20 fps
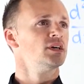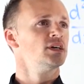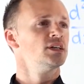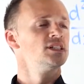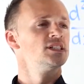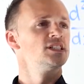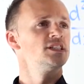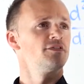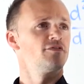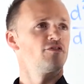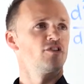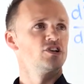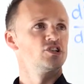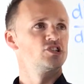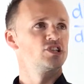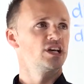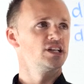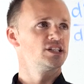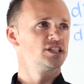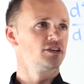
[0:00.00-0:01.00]

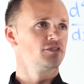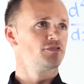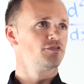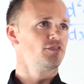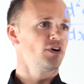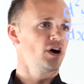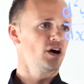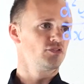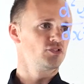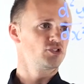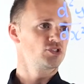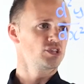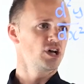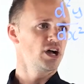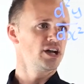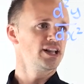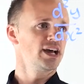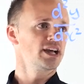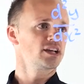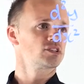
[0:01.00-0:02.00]
Differentiating 5
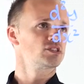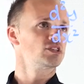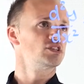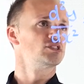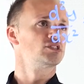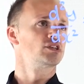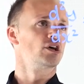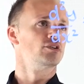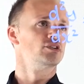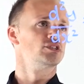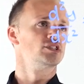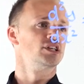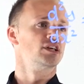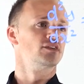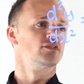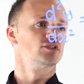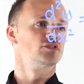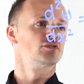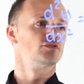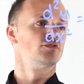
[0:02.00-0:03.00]
sin x is going to give
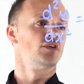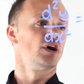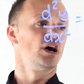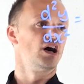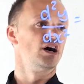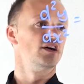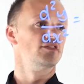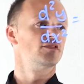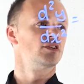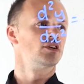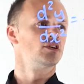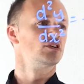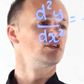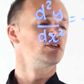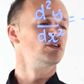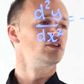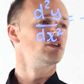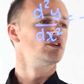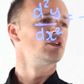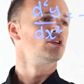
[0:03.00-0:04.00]
us 5
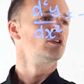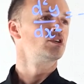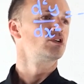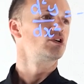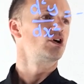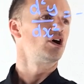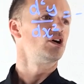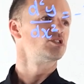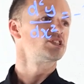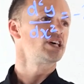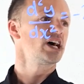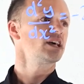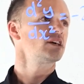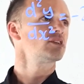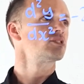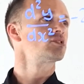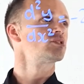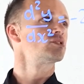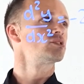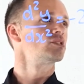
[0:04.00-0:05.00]
cos
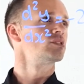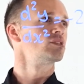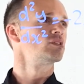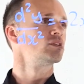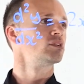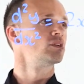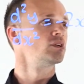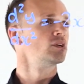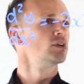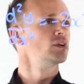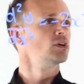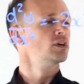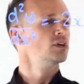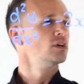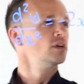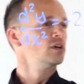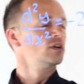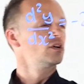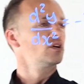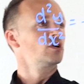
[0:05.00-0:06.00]
x.
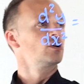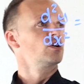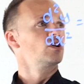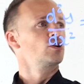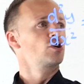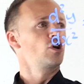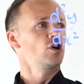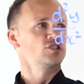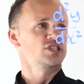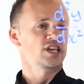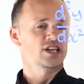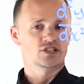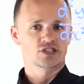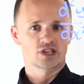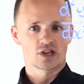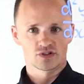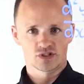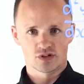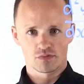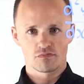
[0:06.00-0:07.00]
Cos x
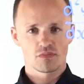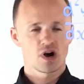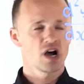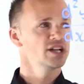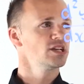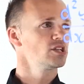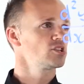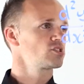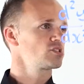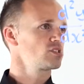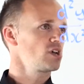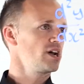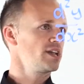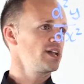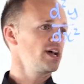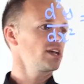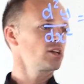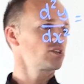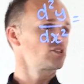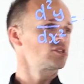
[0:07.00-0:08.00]
goes to minus sin x,